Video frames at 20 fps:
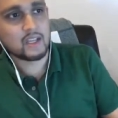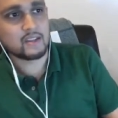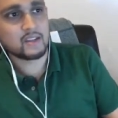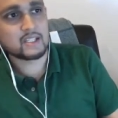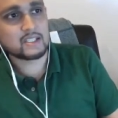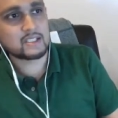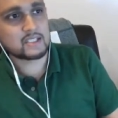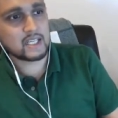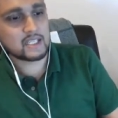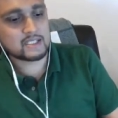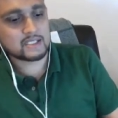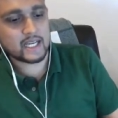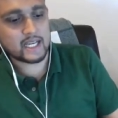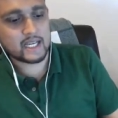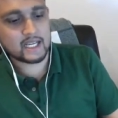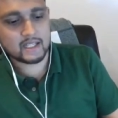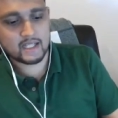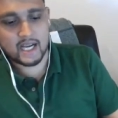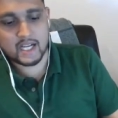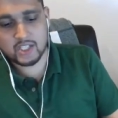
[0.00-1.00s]
They say
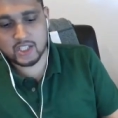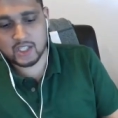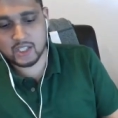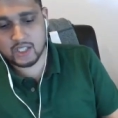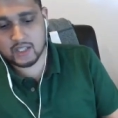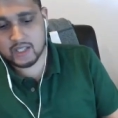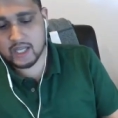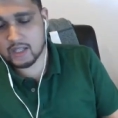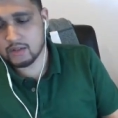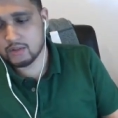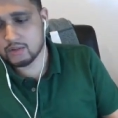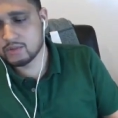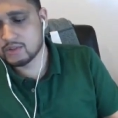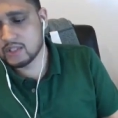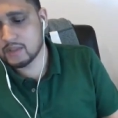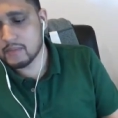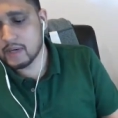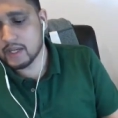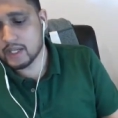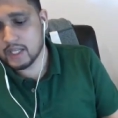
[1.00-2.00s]
psychologically that
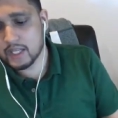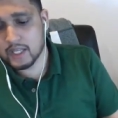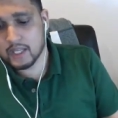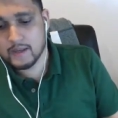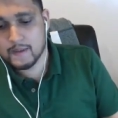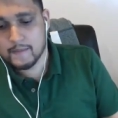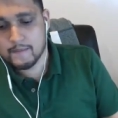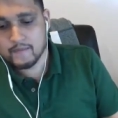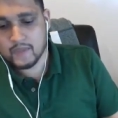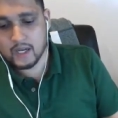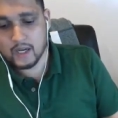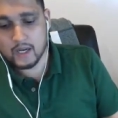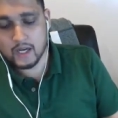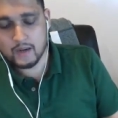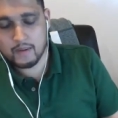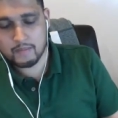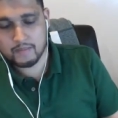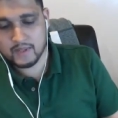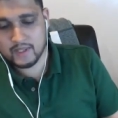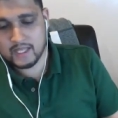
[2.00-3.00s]
losing money, Um, mm-hmm.